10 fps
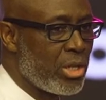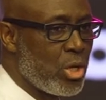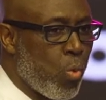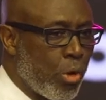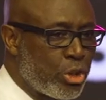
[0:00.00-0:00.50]

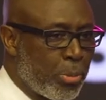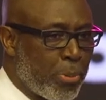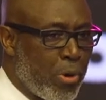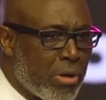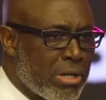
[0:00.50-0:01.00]
They
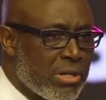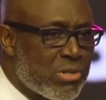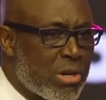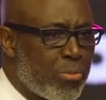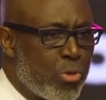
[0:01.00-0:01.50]
worship under the
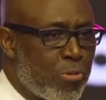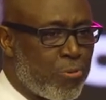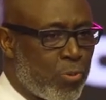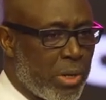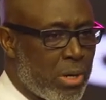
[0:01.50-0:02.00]
same
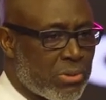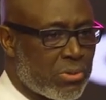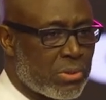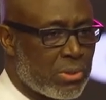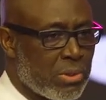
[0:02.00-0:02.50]
roof with
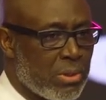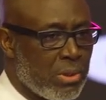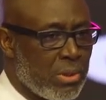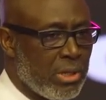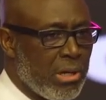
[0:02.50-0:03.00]
us.
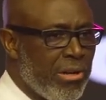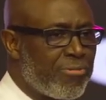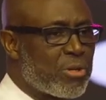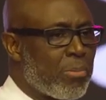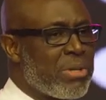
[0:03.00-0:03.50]
They
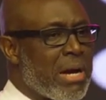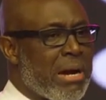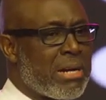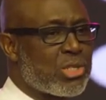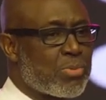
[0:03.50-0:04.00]
lift up their
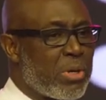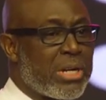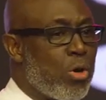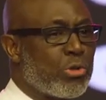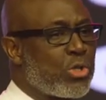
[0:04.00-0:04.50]
hands, but
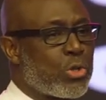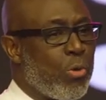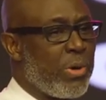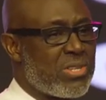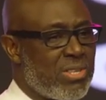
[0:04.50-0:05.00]
their own
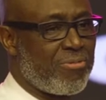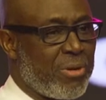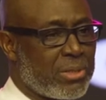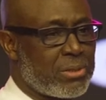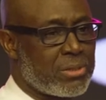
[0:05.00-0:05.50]
story
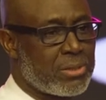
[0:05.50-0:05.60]
different.